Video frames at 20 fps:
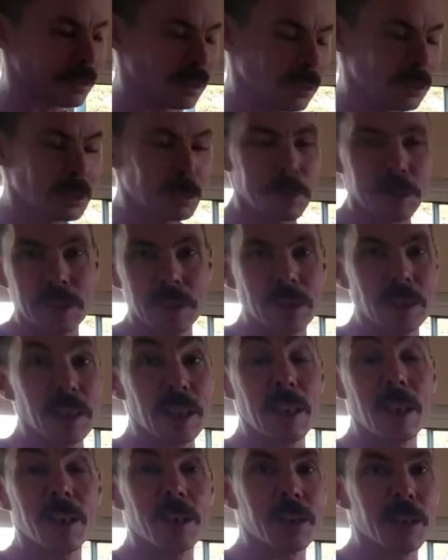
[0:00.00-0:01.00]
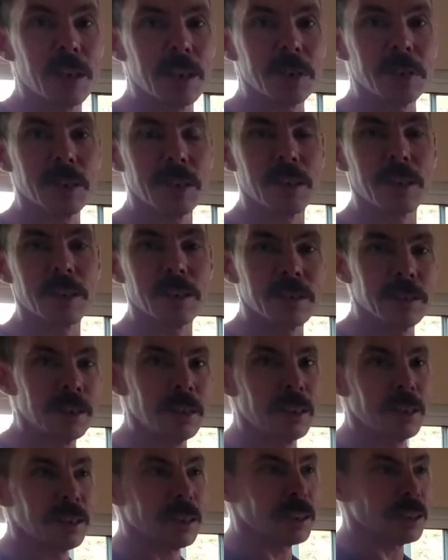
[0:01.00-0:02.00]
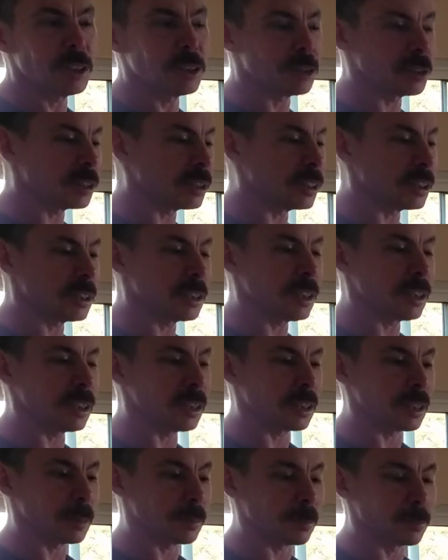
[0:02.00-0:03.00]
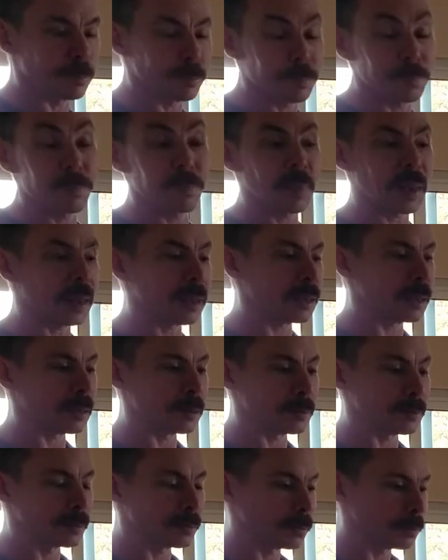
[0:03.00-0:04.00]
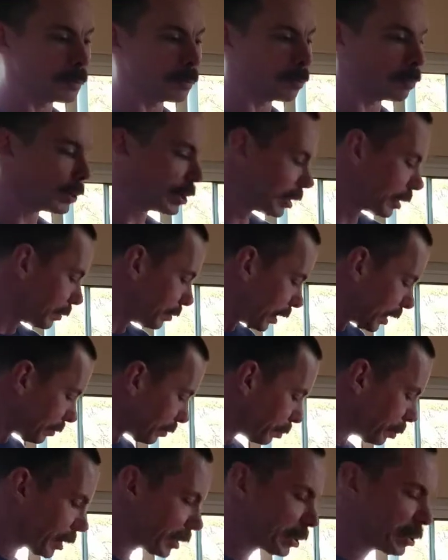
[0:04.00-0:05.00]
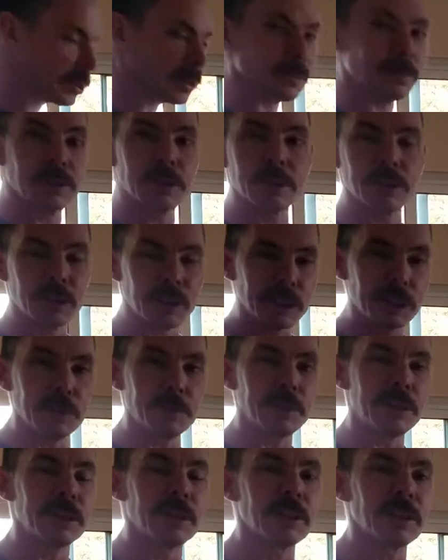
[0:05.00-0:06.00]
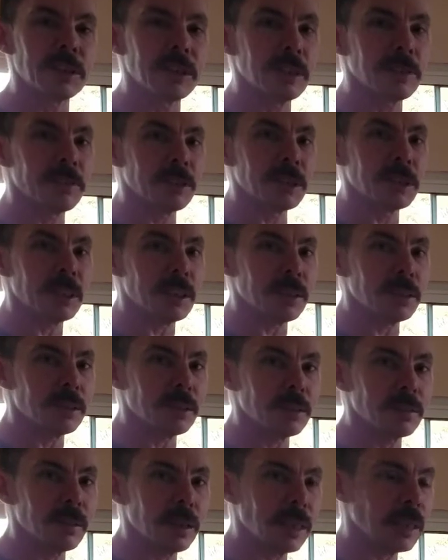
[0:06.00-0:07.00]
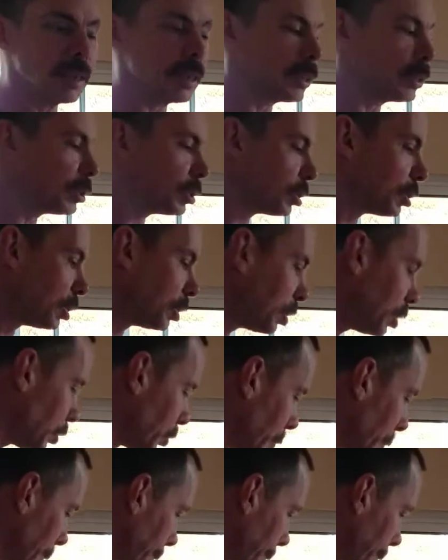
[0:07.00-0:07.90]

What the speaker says: And those places that are out there usually get taken up. But if you have binder clips, just clip it to the side of your tent and you're good to go.